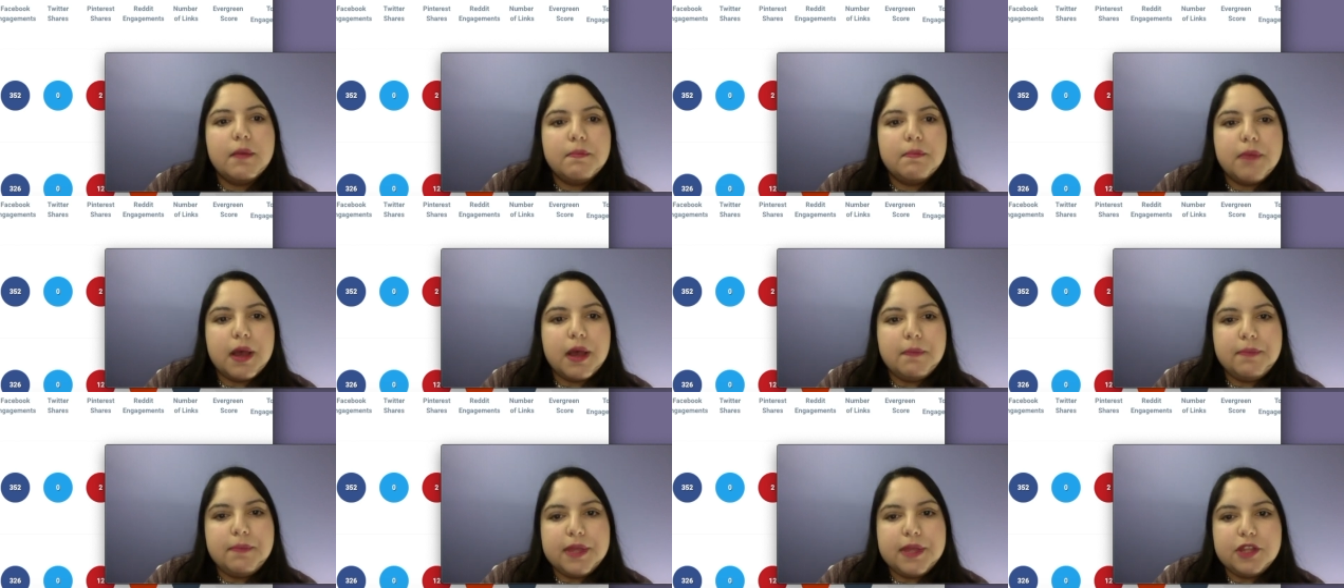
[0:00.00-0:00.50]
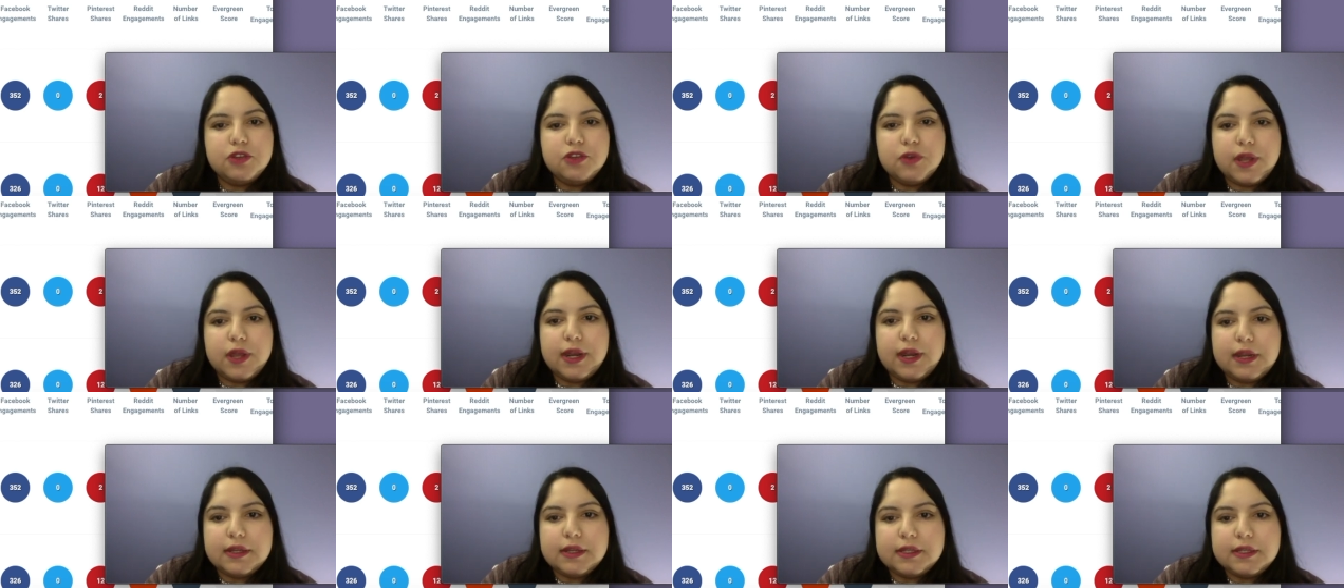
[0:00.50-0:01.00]
puppy
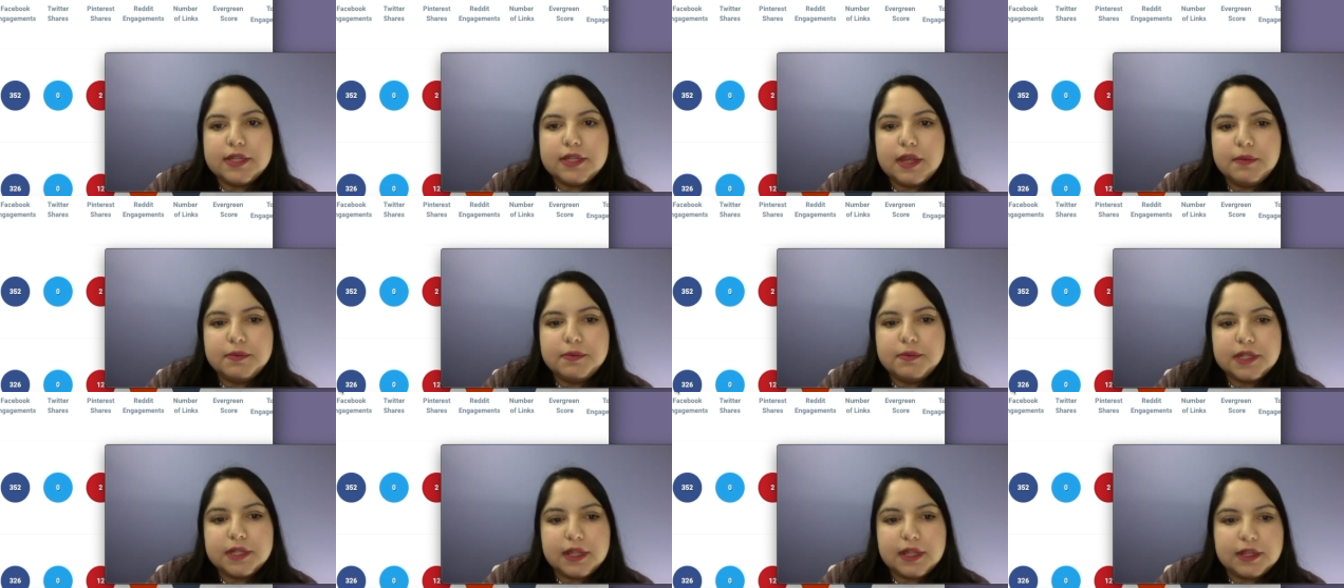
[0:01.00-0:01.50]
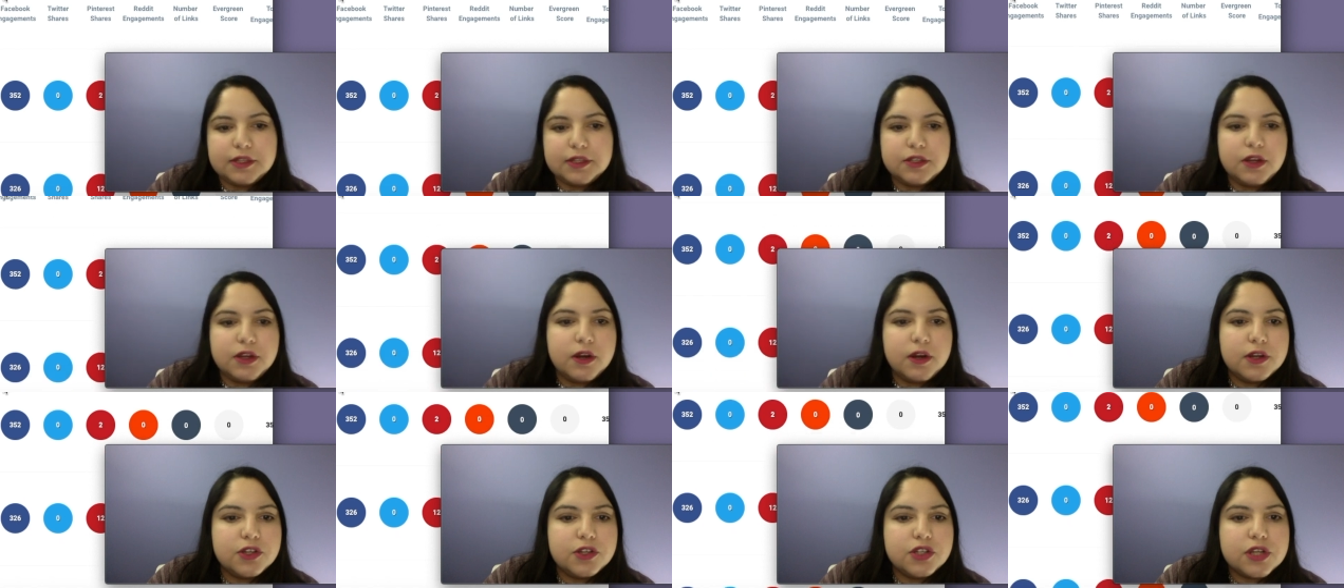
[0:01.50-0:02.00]
training tips, click
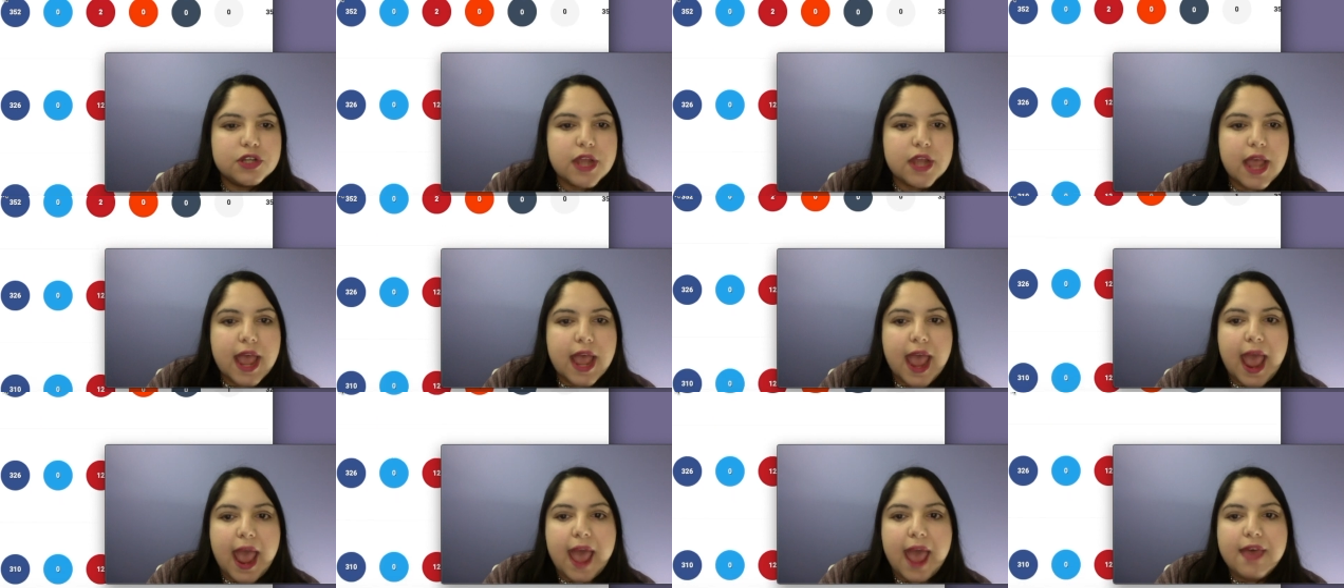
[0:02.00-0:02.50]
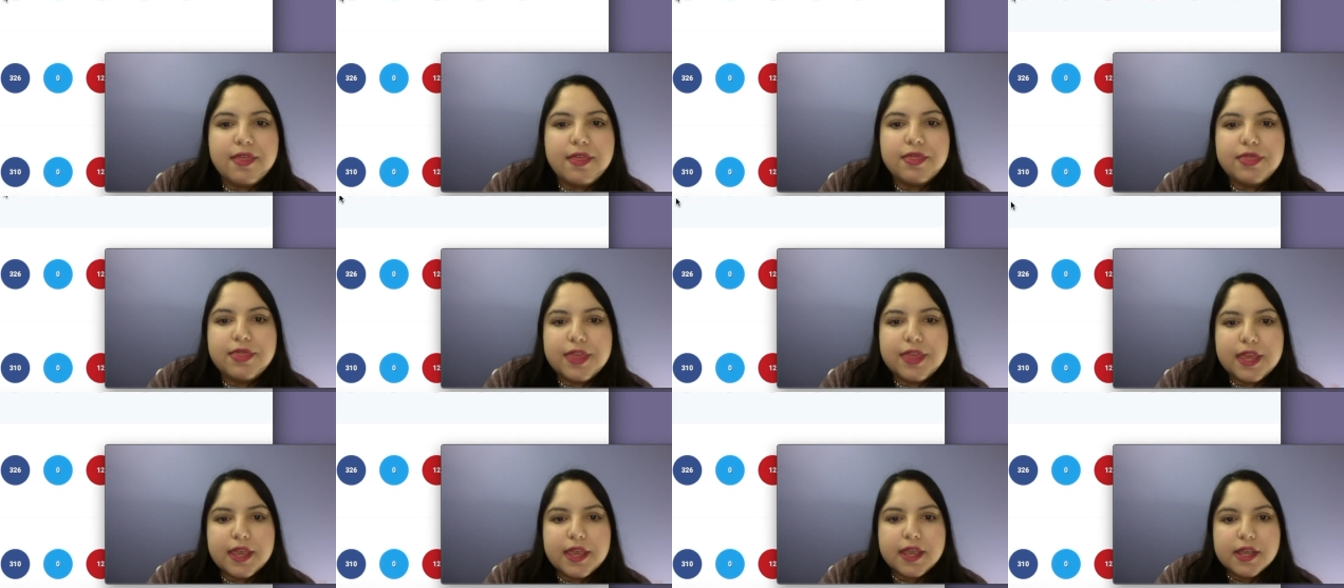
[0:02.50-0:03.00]
search, and
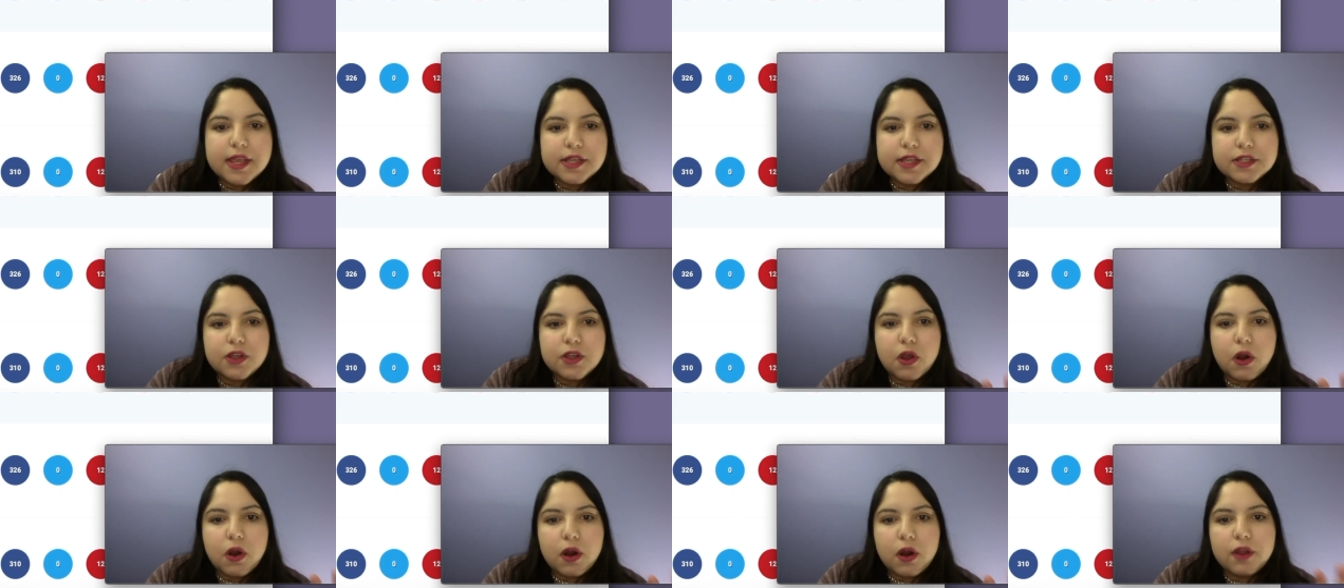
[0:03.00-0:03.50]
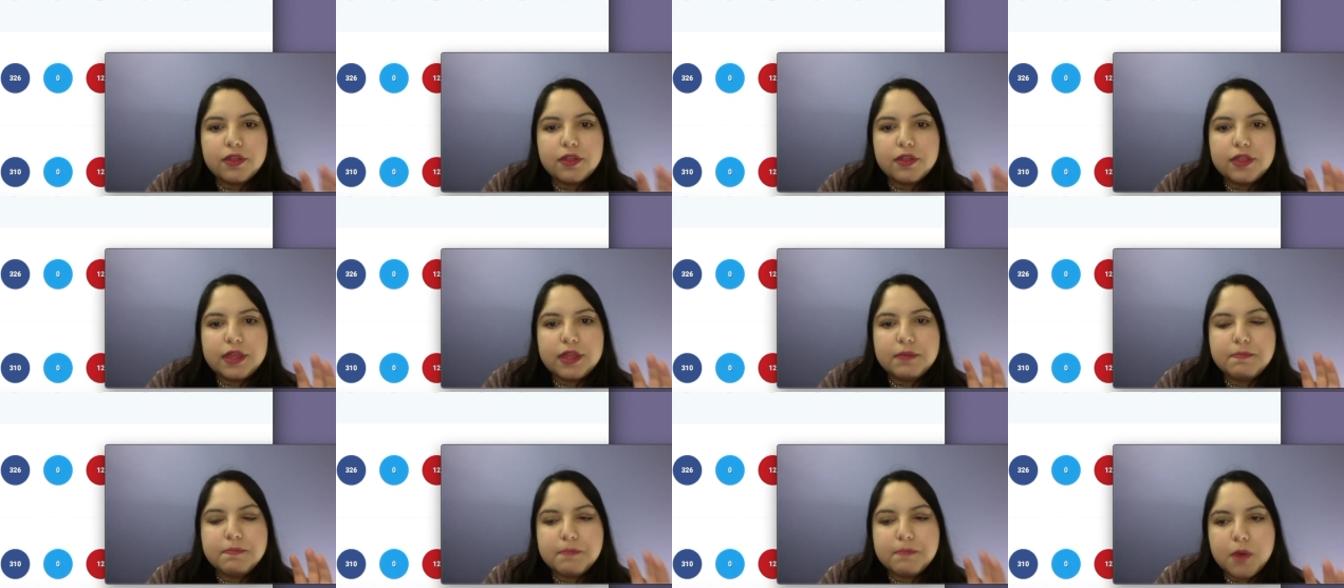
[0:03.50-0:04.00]
these are
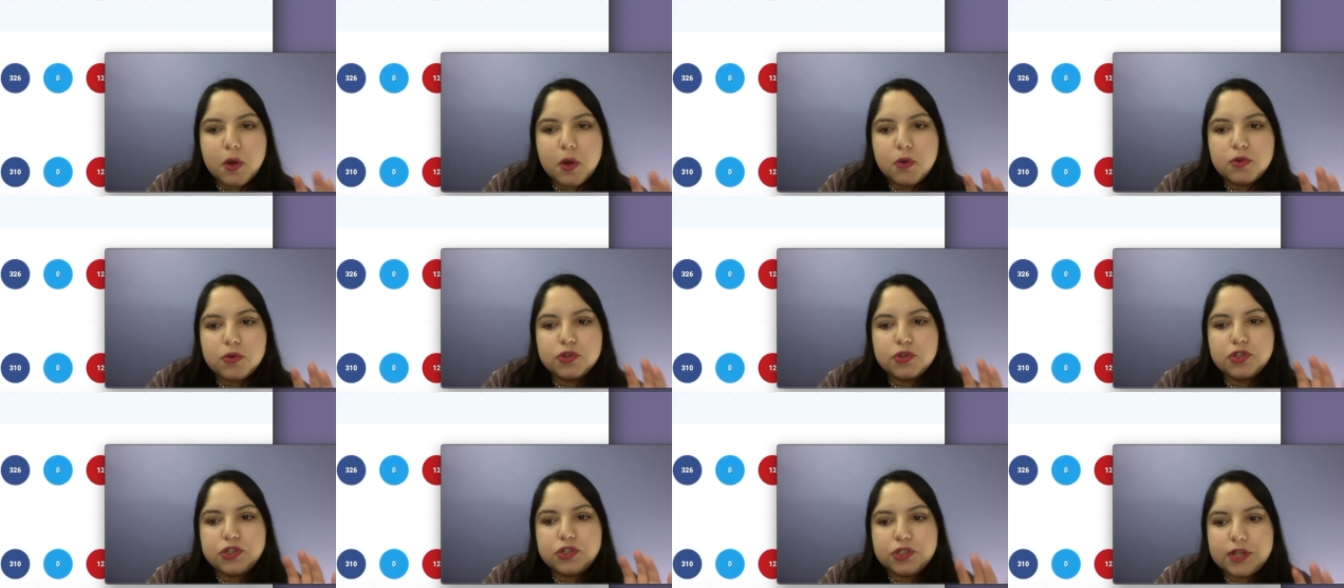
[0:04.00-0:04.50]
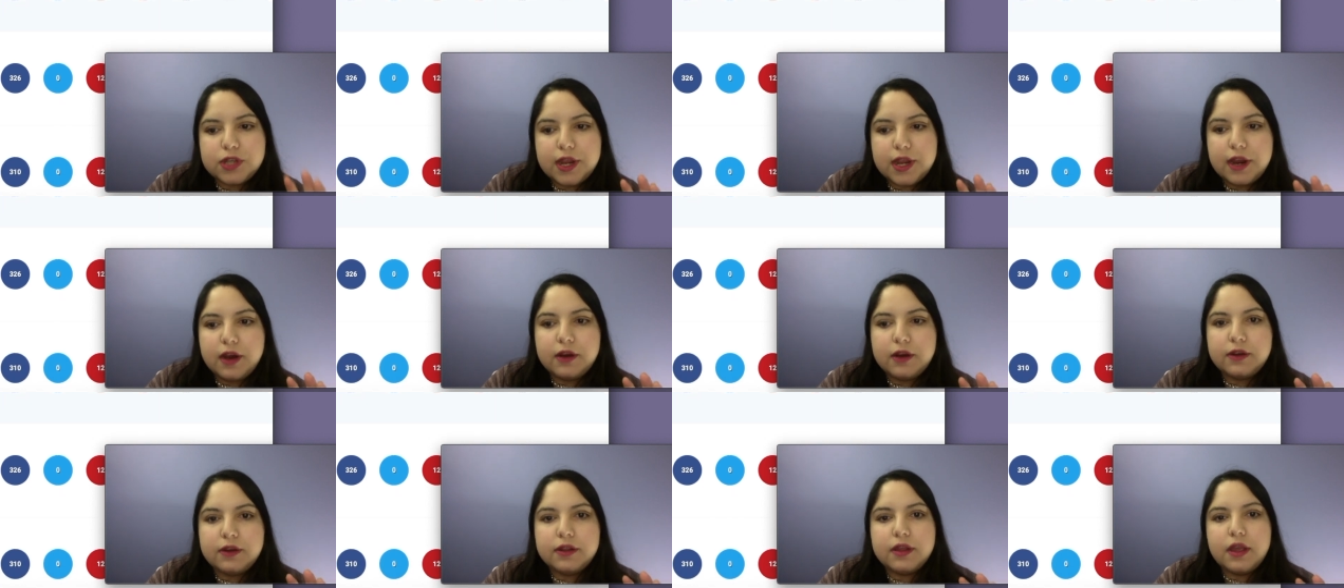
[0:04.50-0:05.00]
the most shared